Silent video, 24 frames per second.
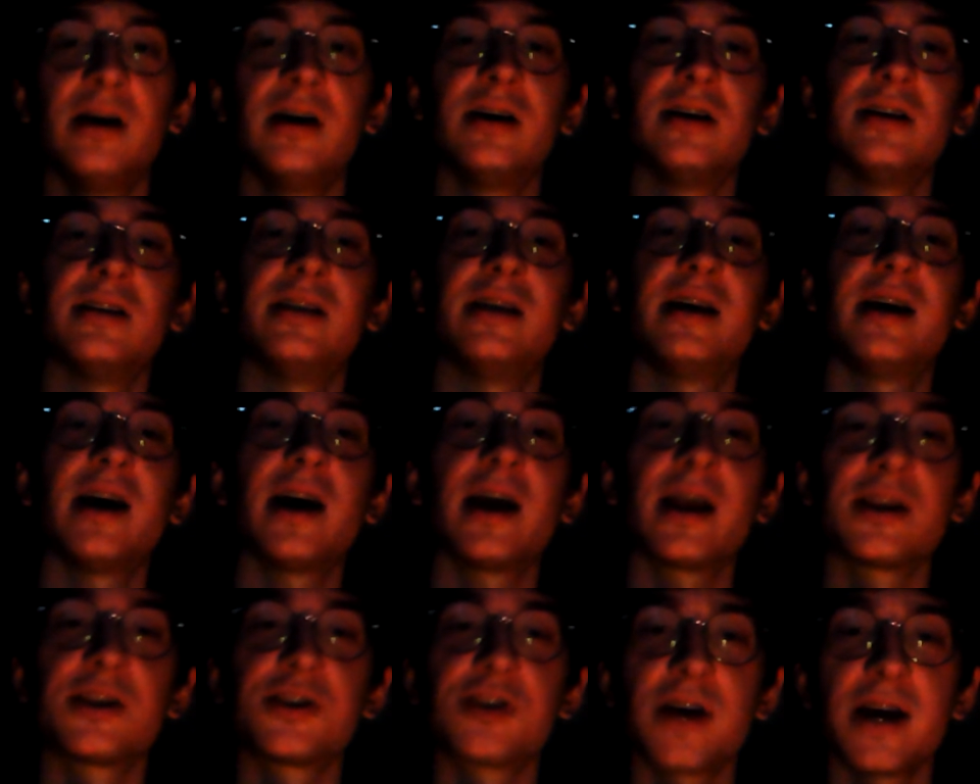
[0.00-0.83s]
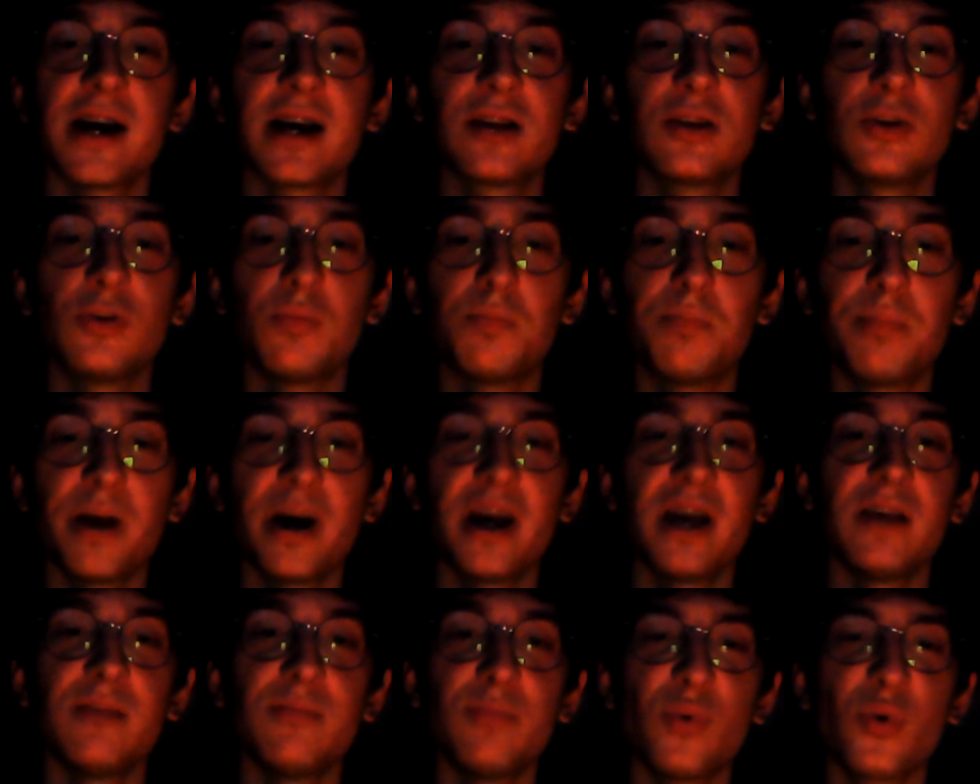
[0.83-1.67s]
They are trying to
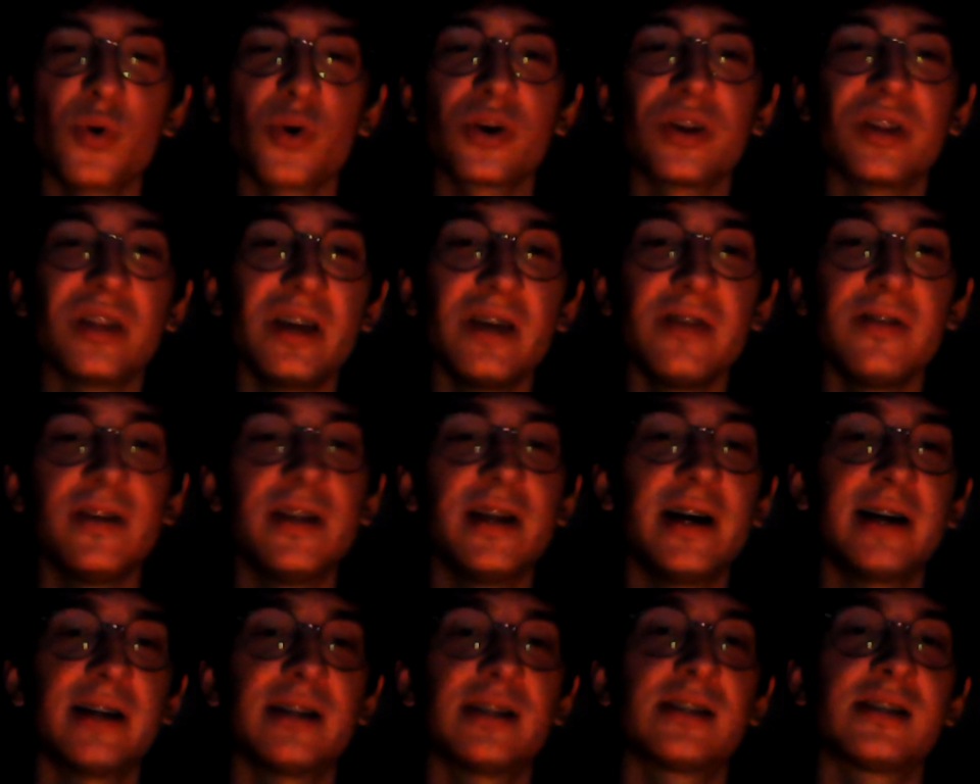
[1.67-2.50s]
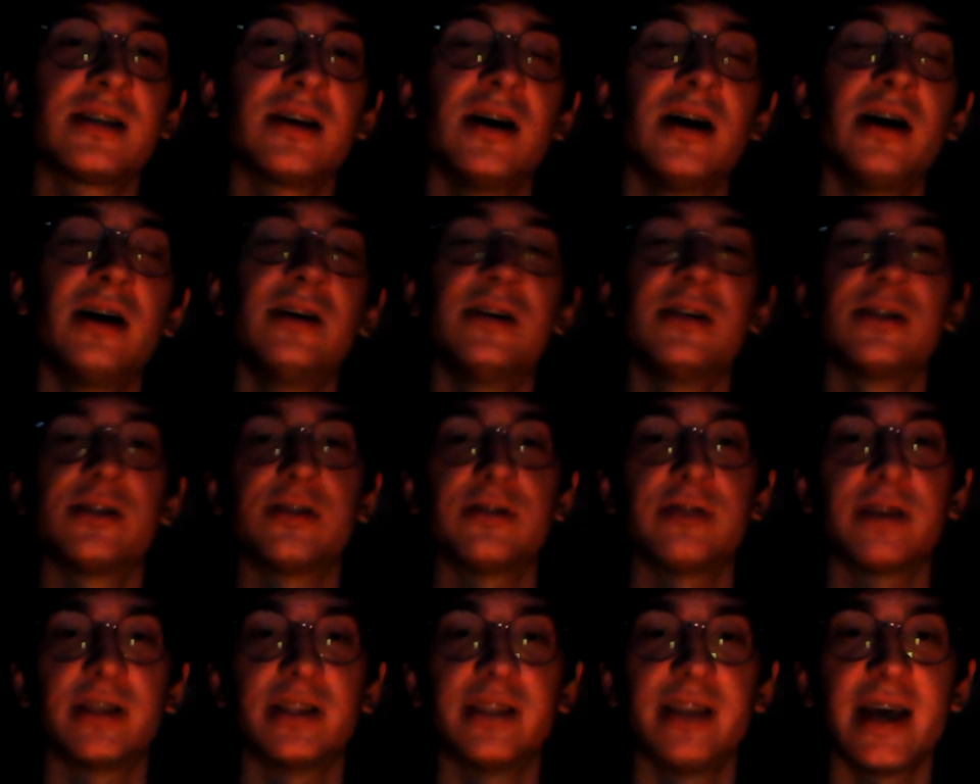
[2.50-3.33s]
pay more dividends
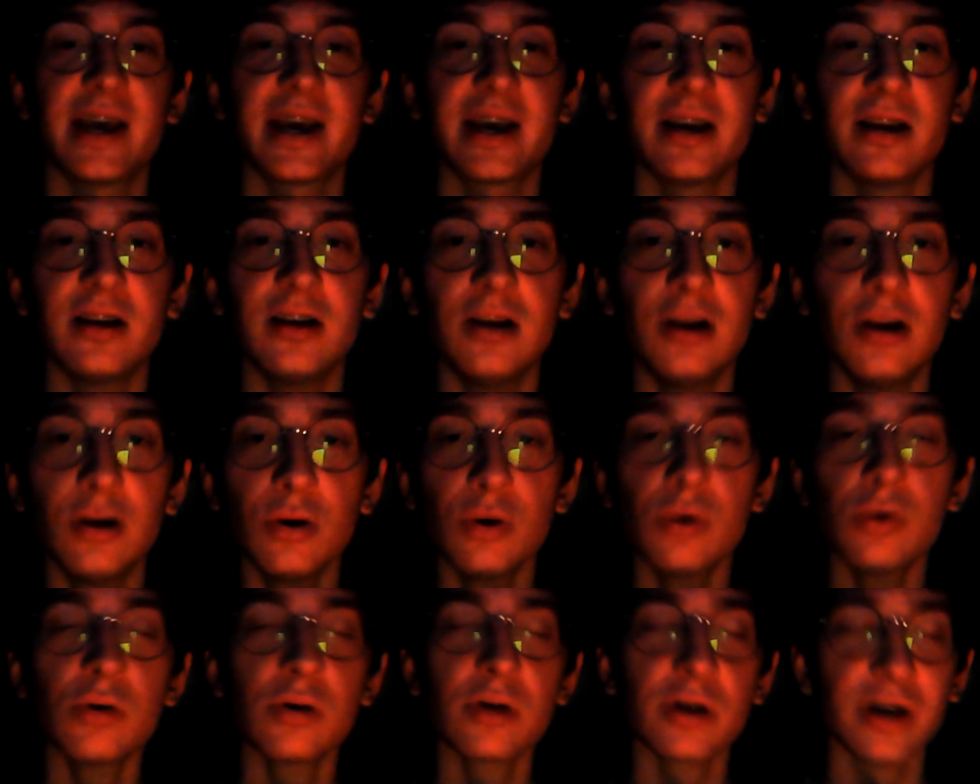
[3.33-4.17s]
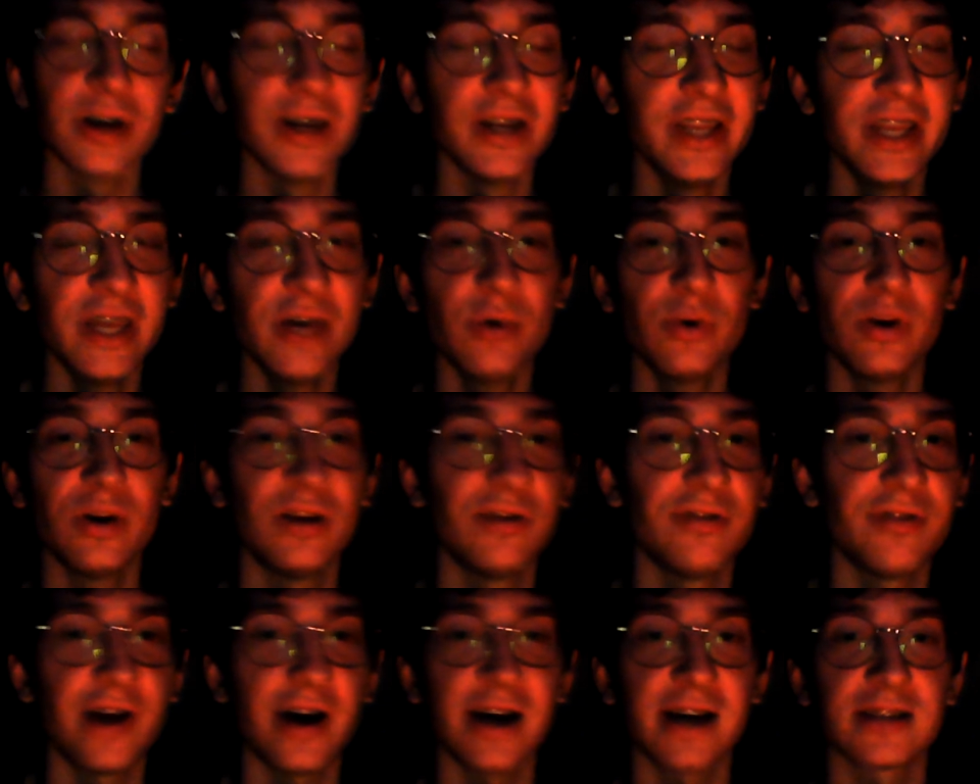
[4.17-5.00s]
so that they can lure new
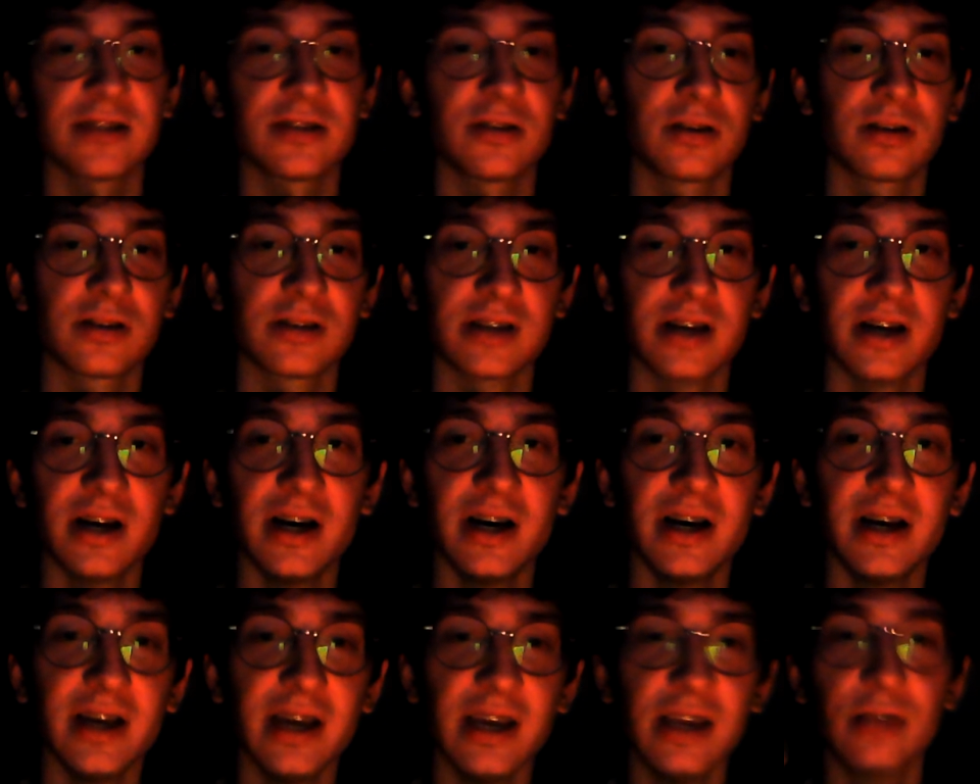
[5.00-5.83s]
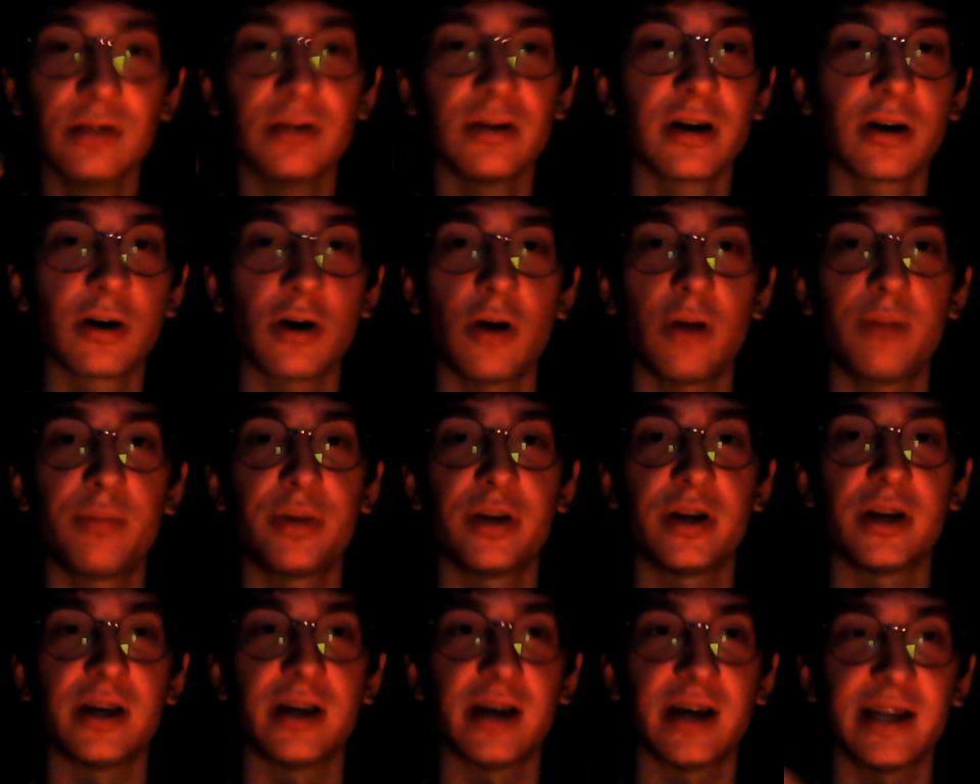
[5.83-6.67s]
investors into the
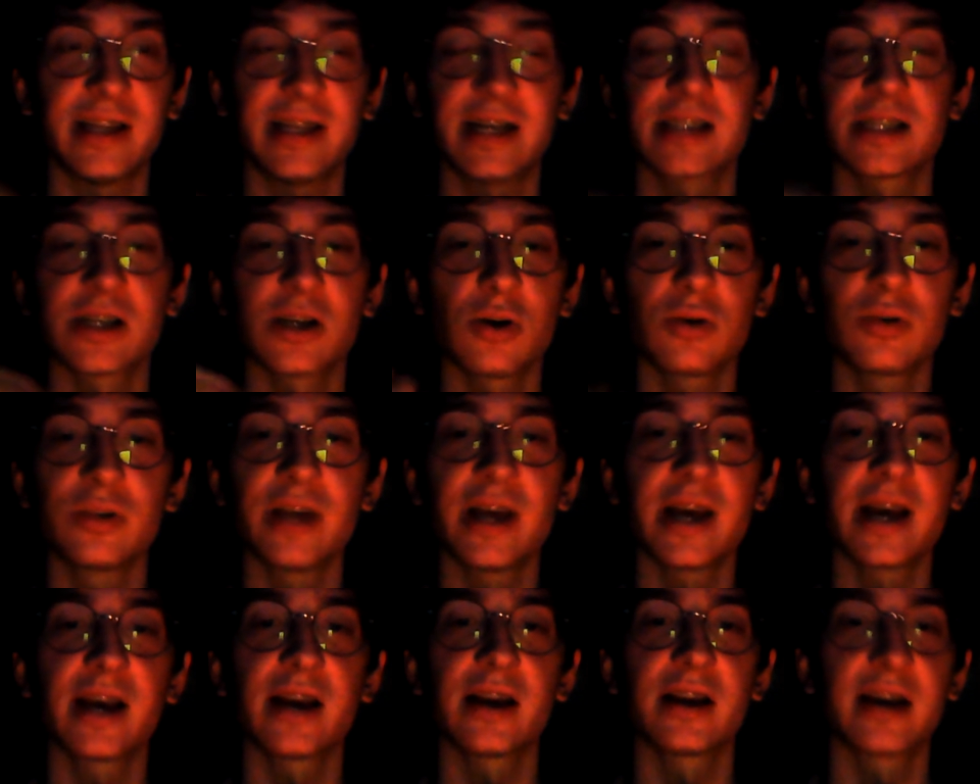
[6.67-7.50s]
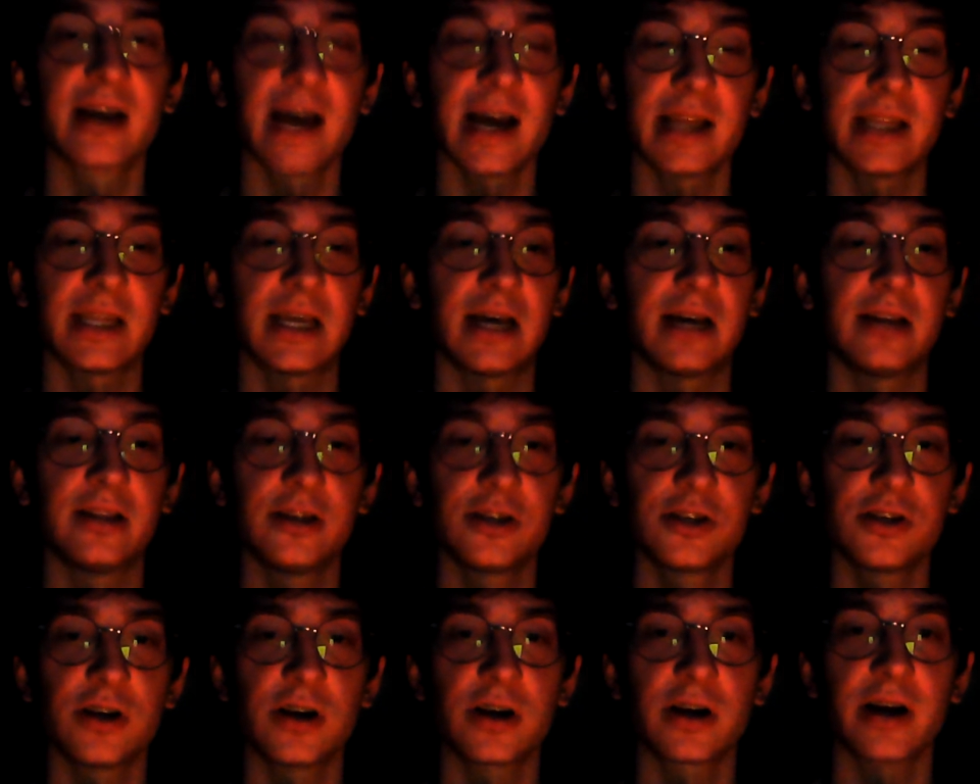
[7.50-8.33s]
company. And that's how they can get the
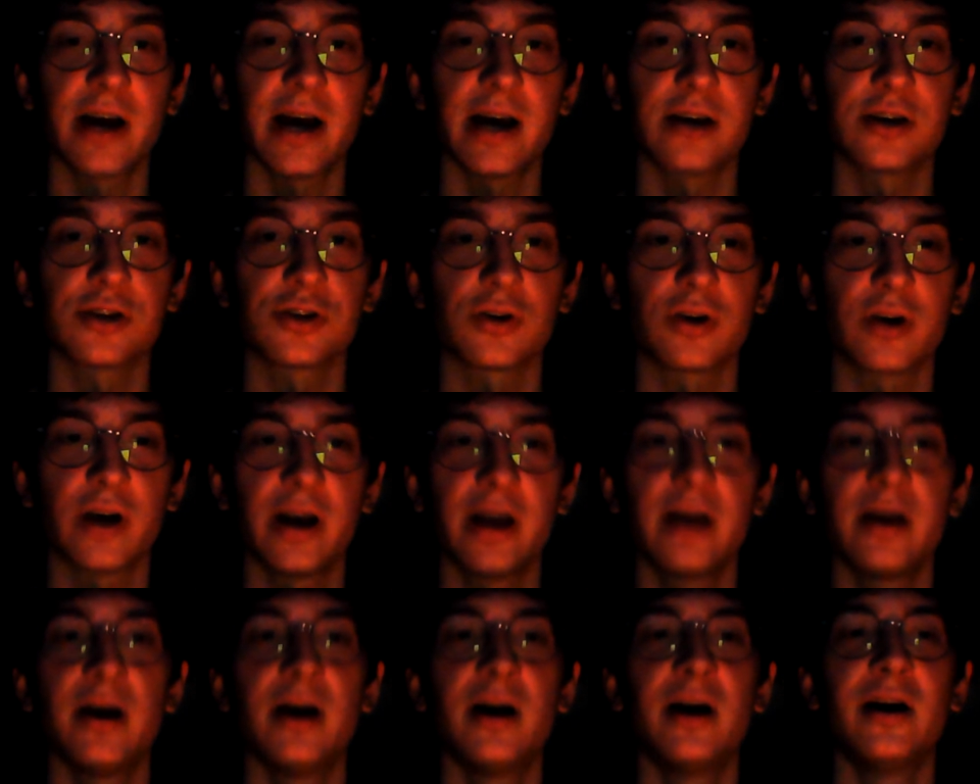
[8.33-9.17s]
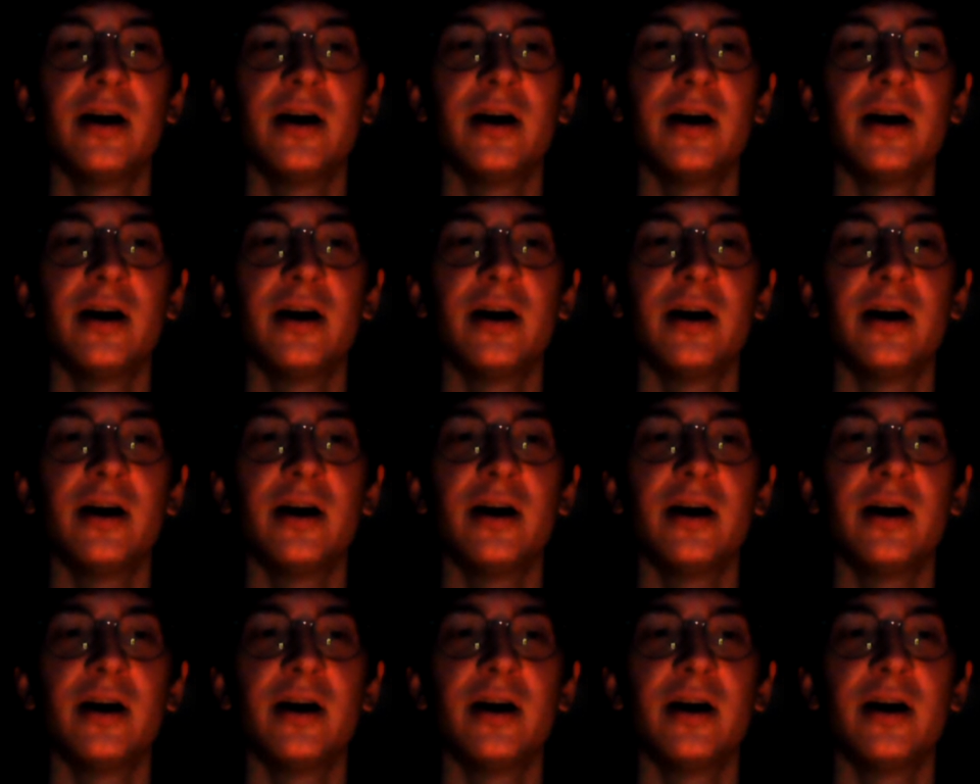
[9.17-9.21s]
additional cash, okay?